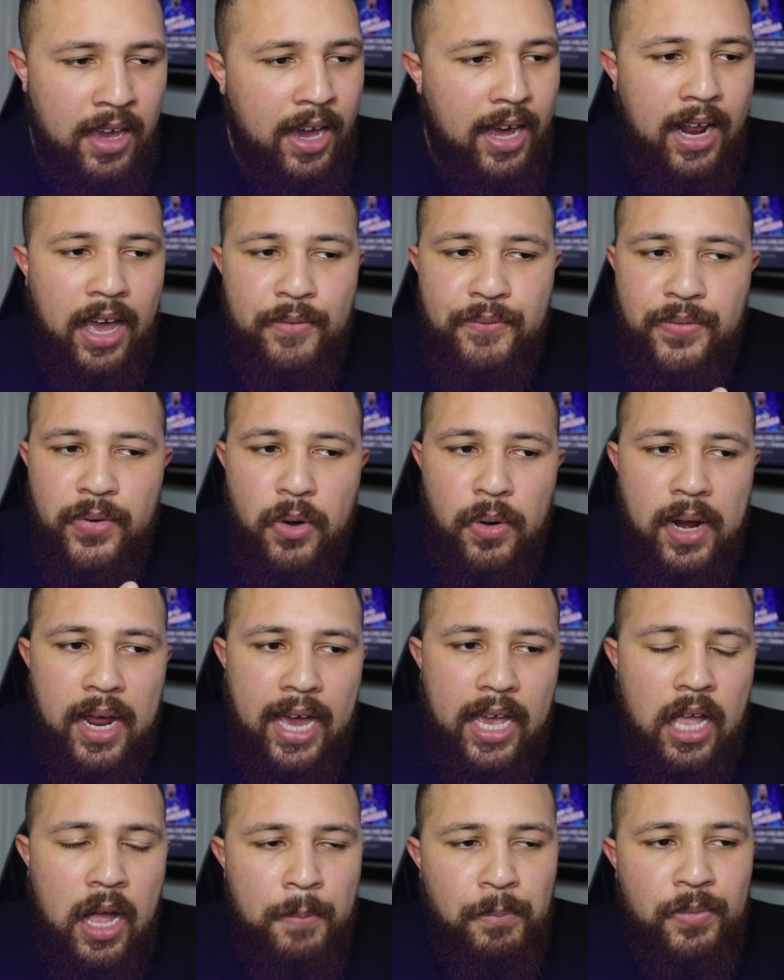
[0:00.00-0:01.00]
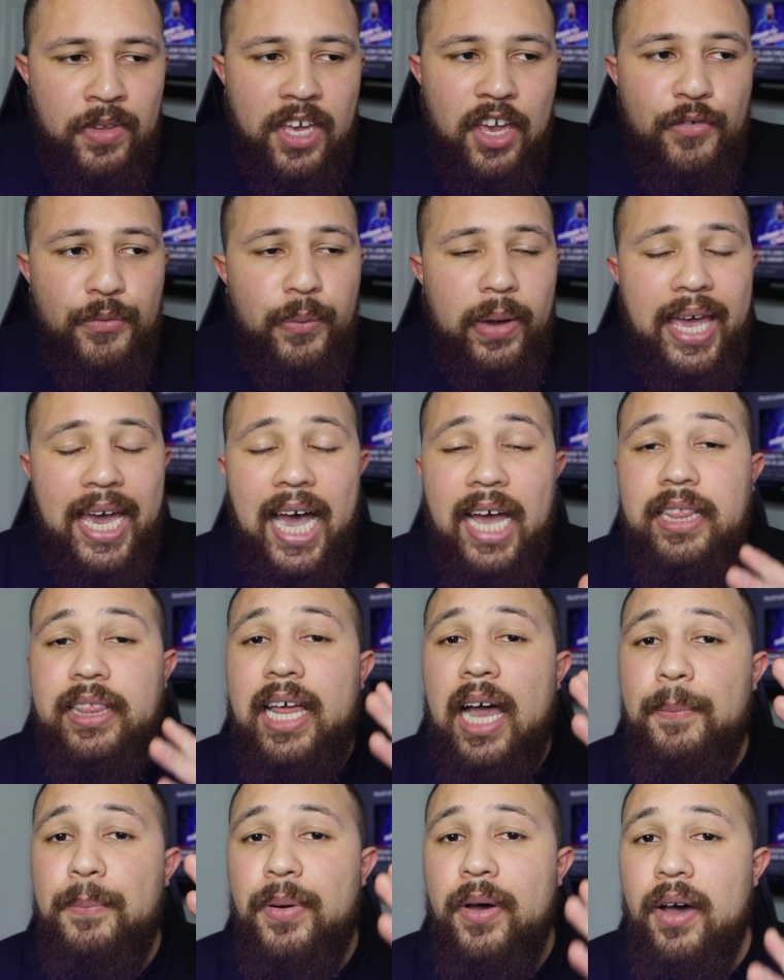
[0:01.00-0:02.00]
And I feel like if we had that